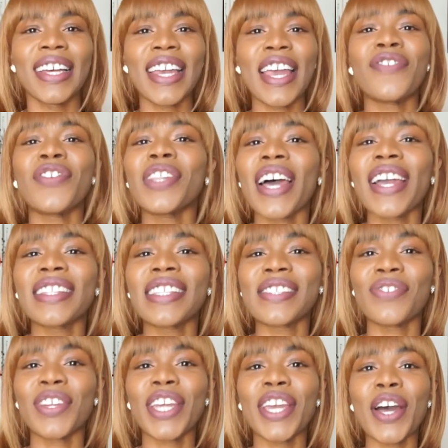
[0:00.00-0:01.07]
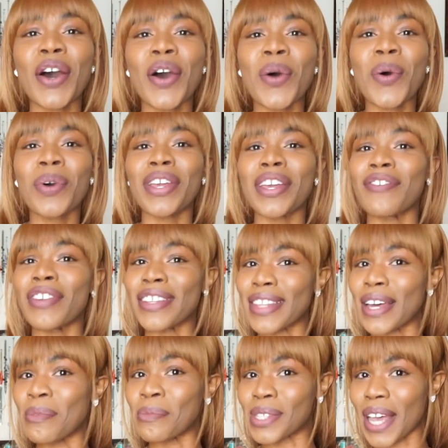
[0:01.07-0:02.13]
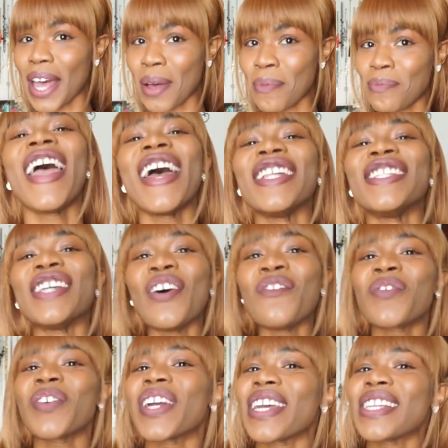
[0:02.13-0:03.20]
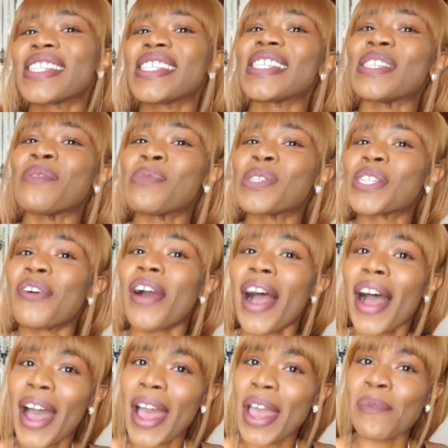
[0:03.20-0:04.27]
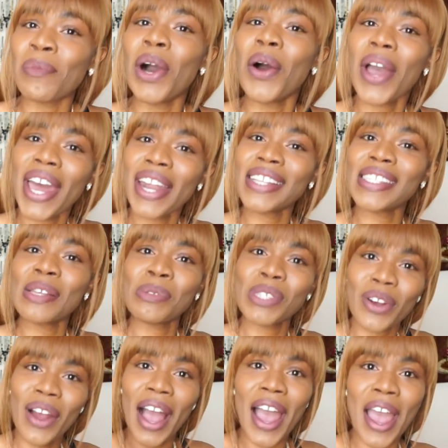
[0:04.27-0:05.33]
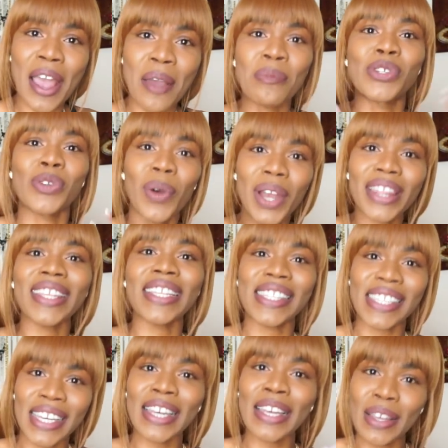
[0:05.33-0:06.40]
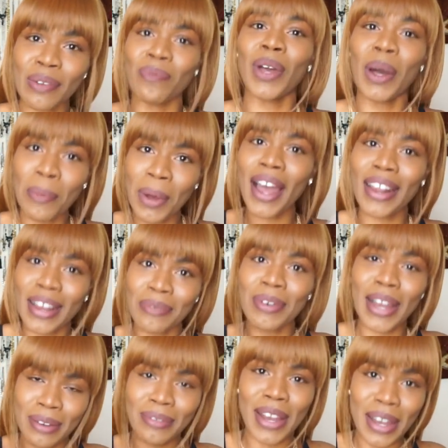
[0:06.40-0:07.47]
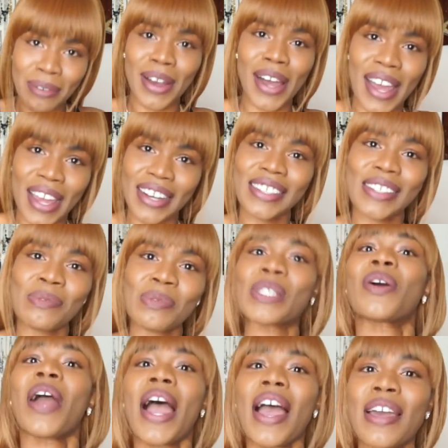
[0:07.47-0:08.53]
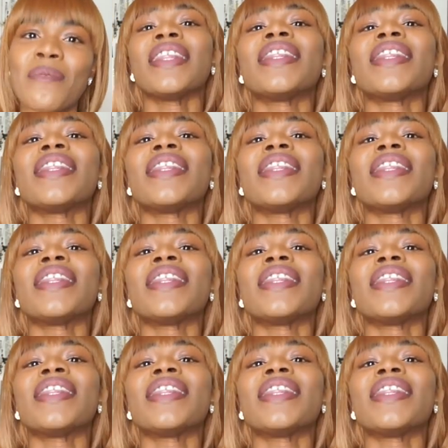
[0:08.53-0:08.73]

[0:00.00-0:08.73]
If you like this video, give it a thumbs up. And don't forget to subscribe. Go ahead and subscribe. Join the team. Come on, come on, come on, come on. Subscribe.